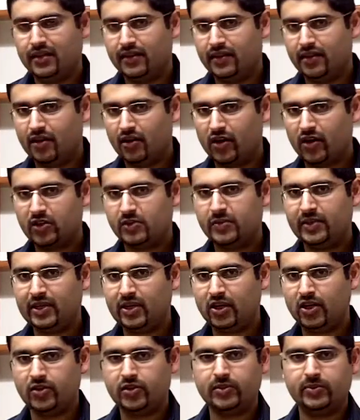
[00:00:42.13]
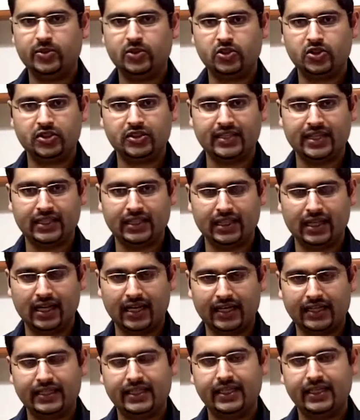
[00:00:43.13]
The RSP contribution
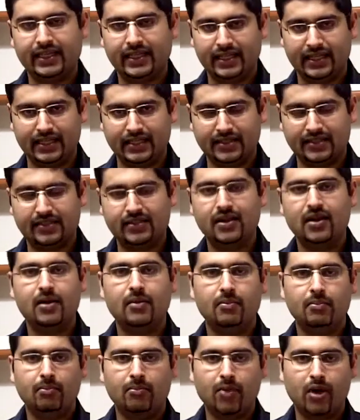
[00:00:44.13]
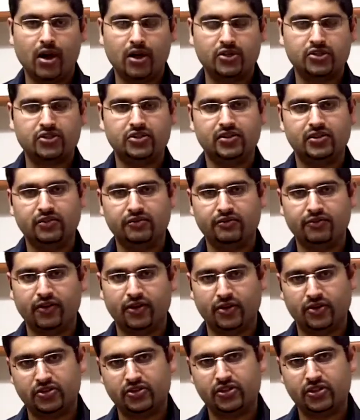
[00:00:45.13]
deadline is March the
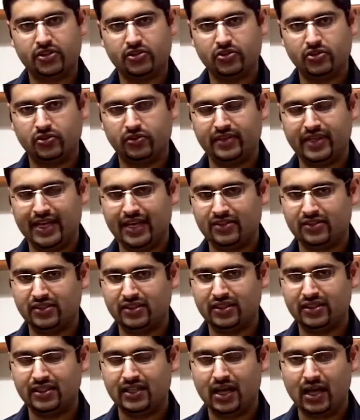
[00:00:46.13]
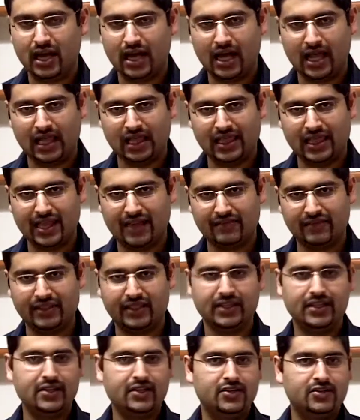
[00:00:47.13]
1st, 2011.
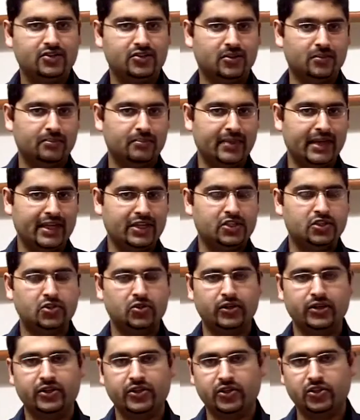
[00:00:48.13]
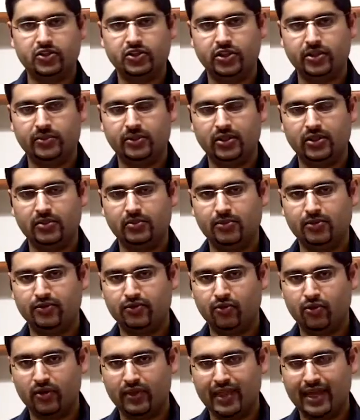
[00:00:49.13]
So make sure you contribute
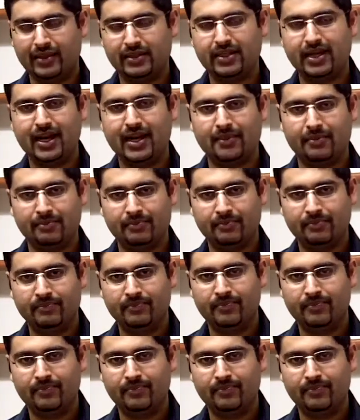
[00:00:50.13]
before that time.